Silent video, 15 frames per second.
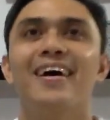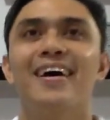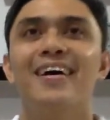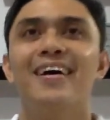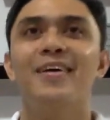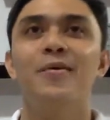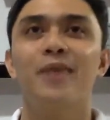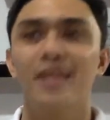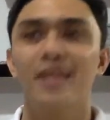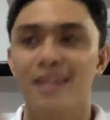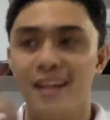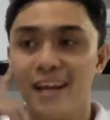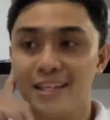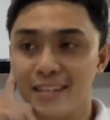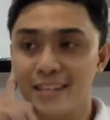you can
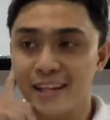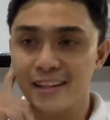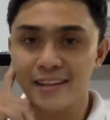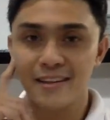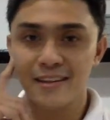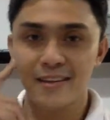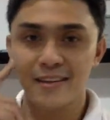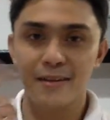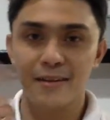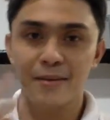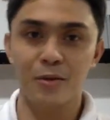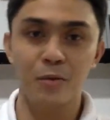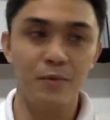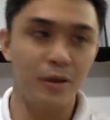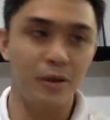listen
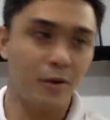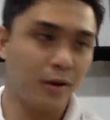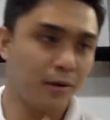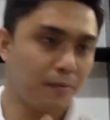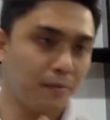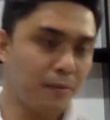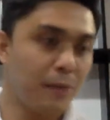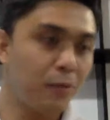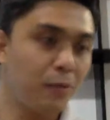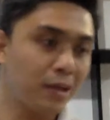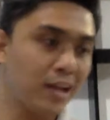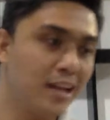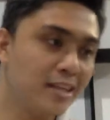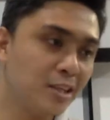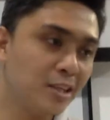to me, or people
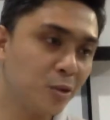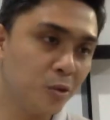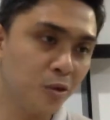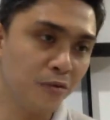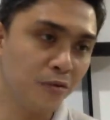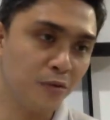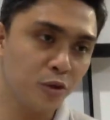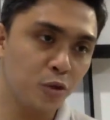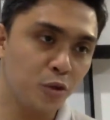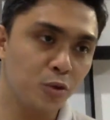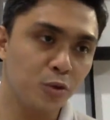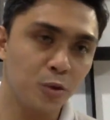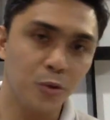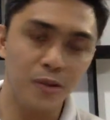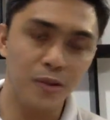can listen to you if you choose
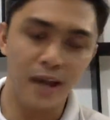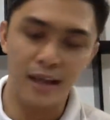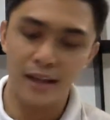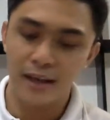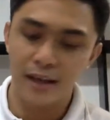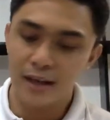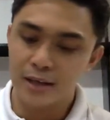to do that.